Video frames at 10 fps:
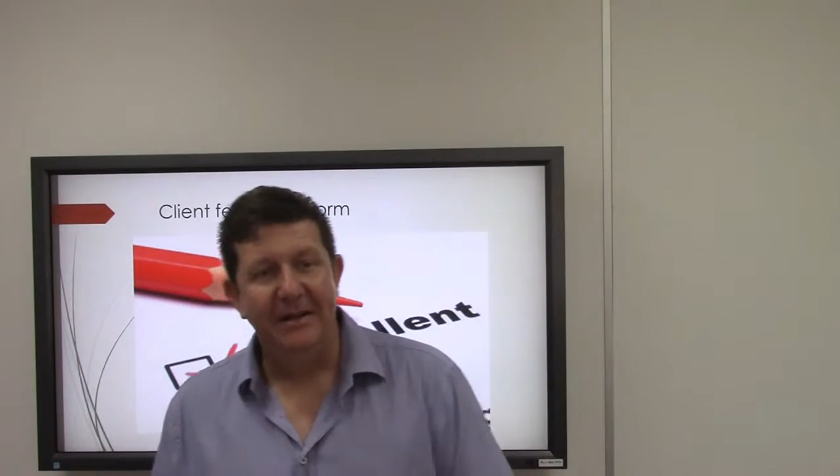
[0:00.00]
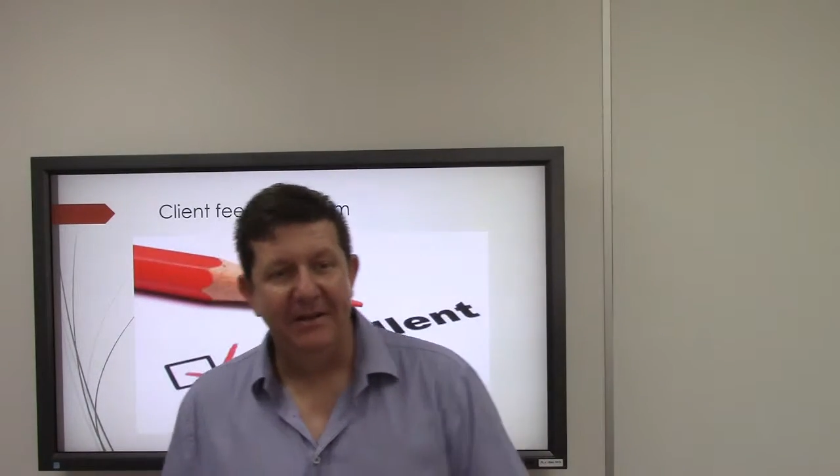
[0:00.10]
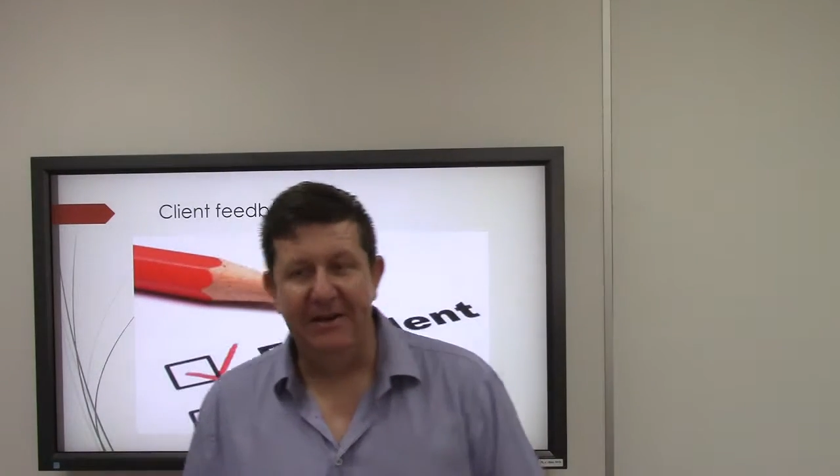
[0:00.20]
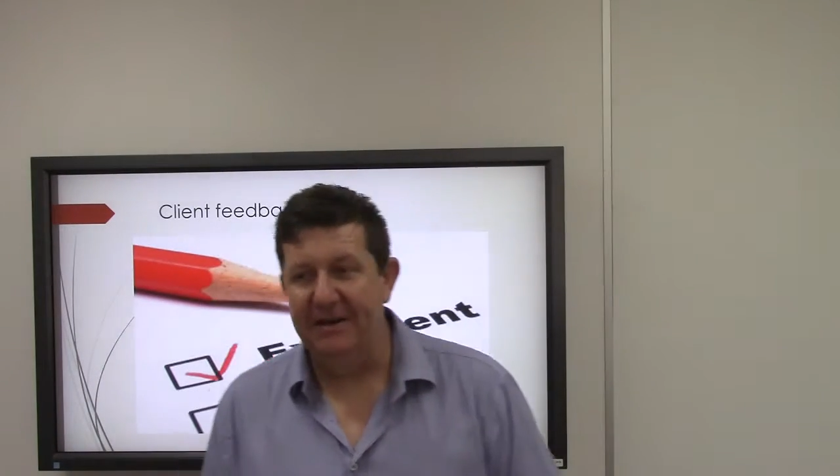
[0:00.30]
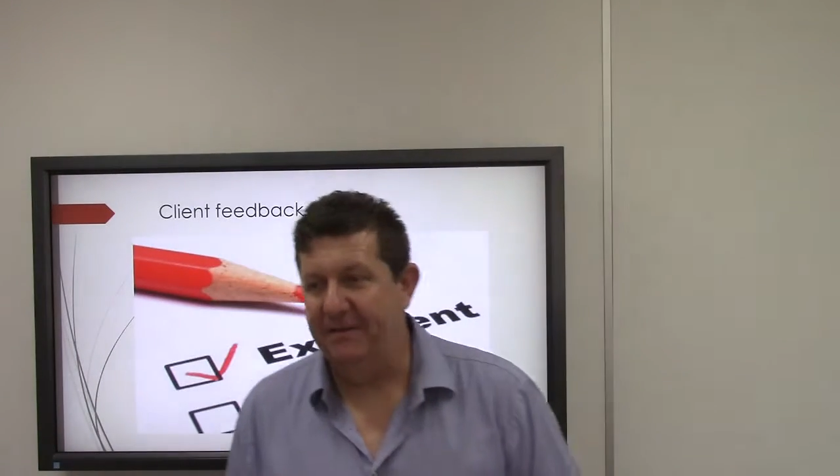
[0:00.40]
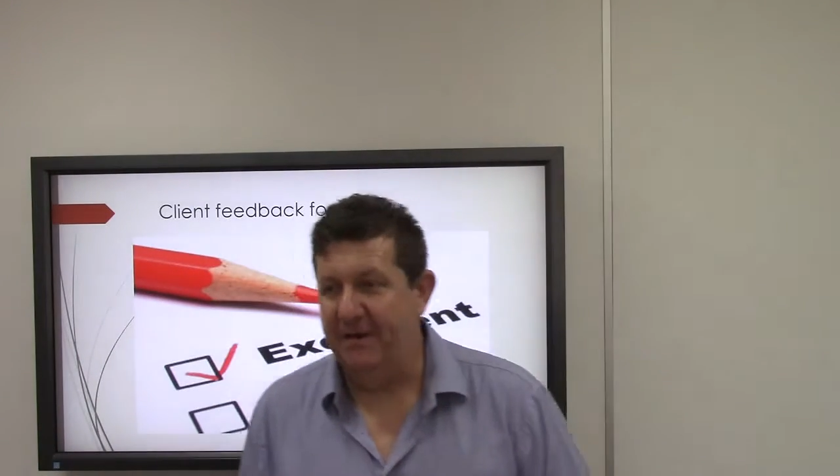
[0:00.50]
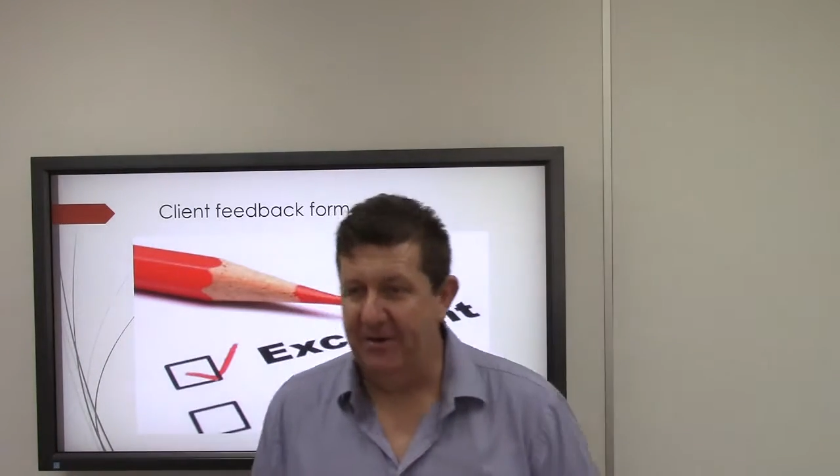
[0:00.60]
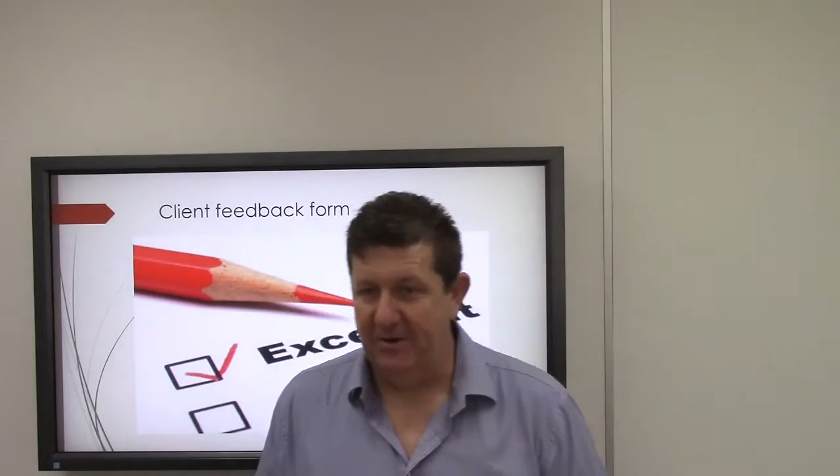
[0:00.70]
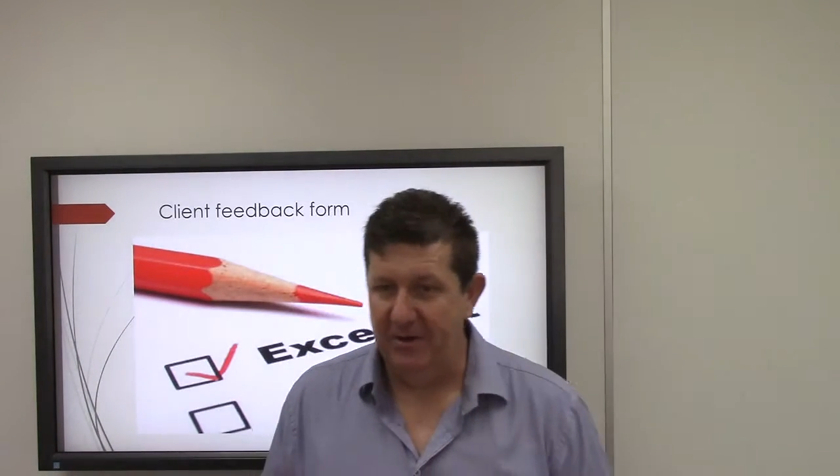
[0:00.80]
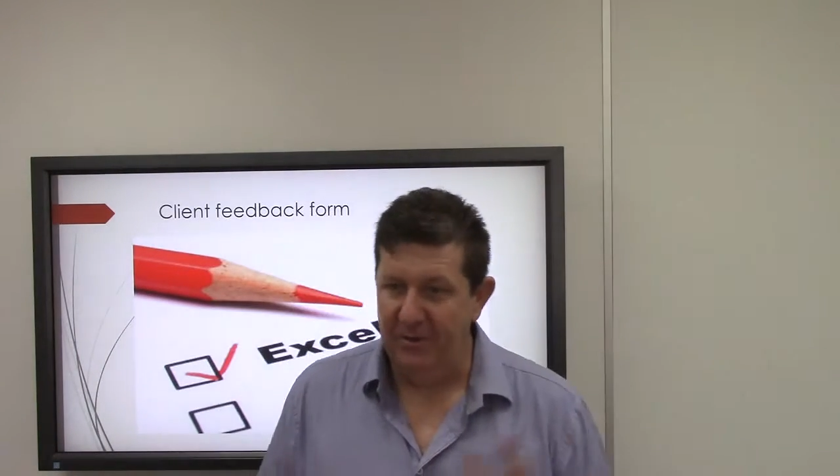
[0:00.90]
you have no
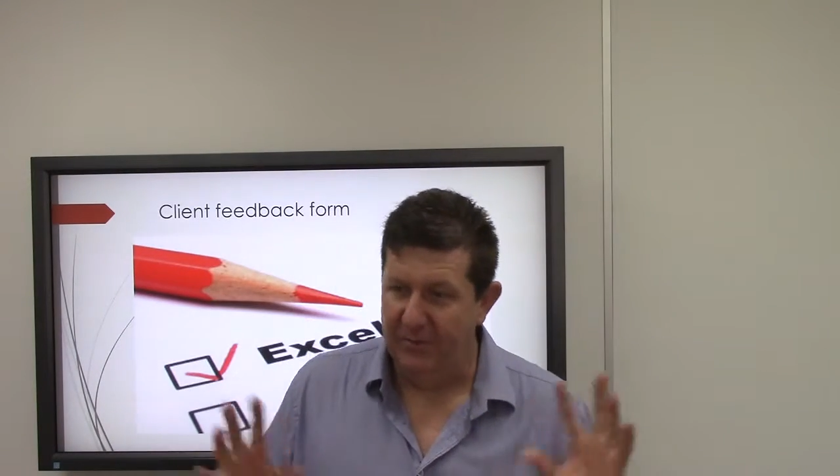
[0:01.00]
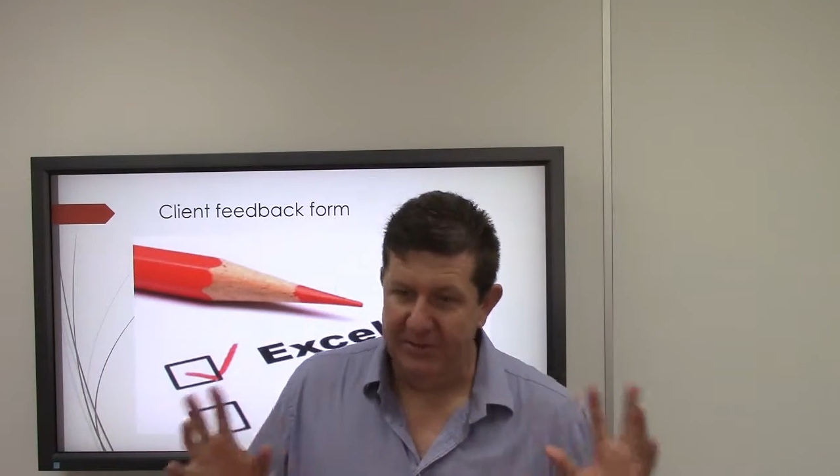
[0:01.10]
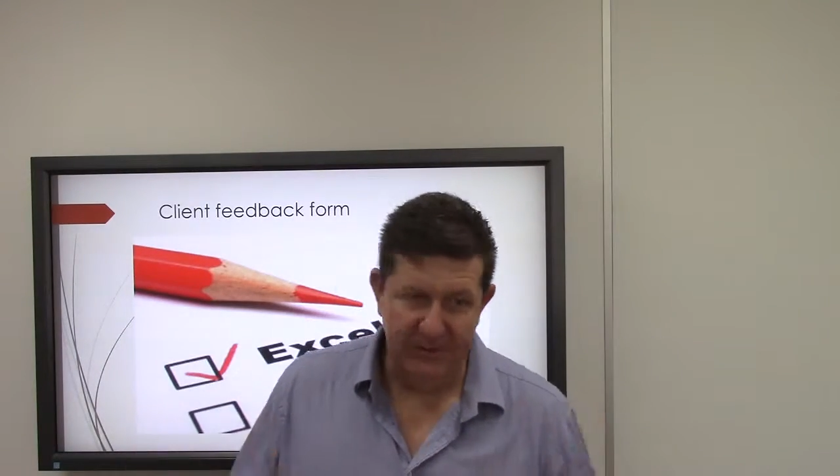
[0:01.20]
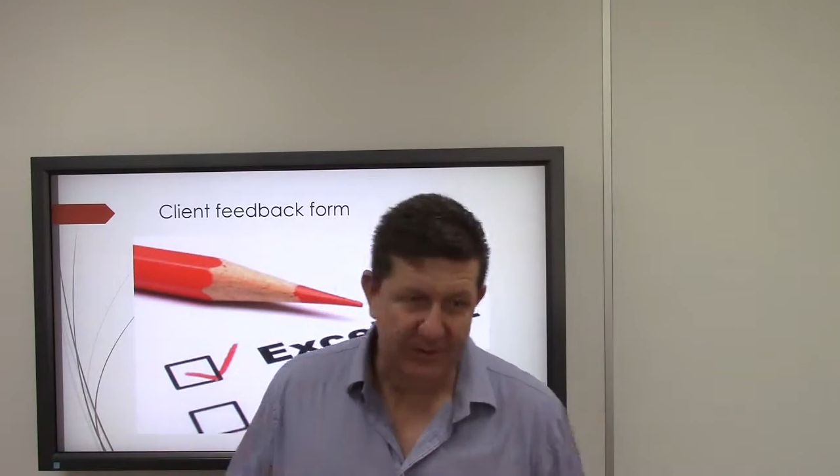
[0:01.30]
clue what you're